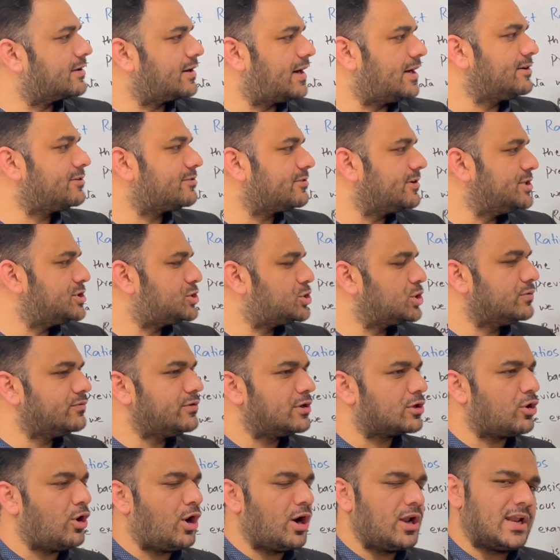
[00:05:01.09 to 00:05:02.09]
current ratio,
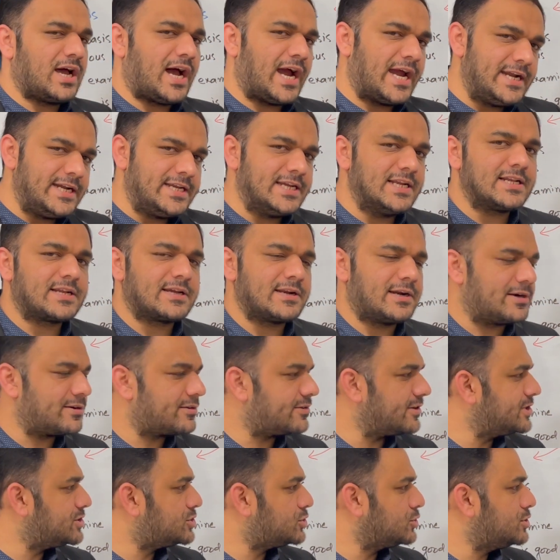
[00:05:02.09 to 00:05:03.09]
we call ideal
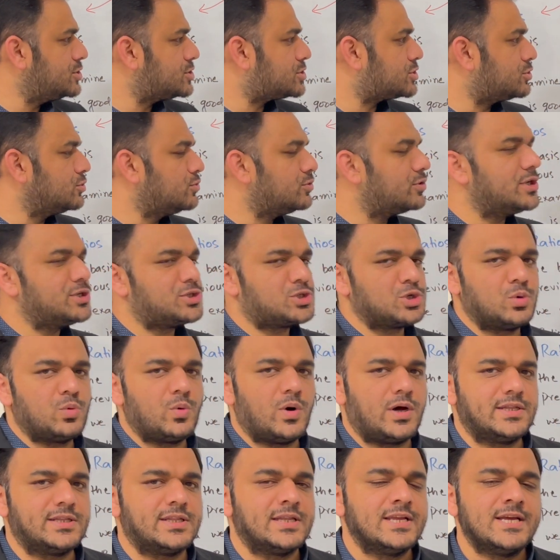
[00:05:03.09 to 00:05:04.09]
current ratio is
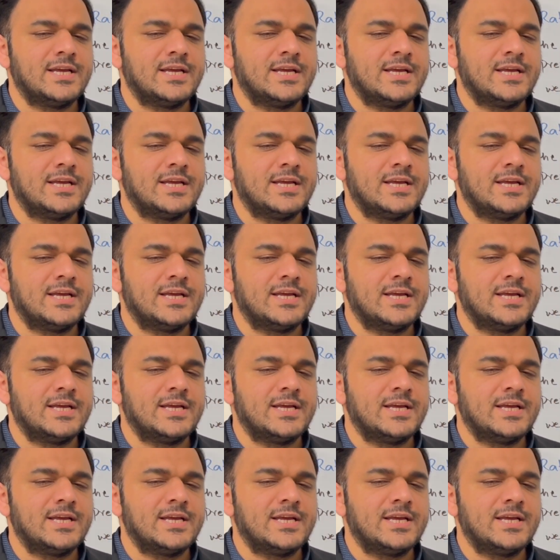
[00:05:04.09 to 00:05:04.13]
2:1.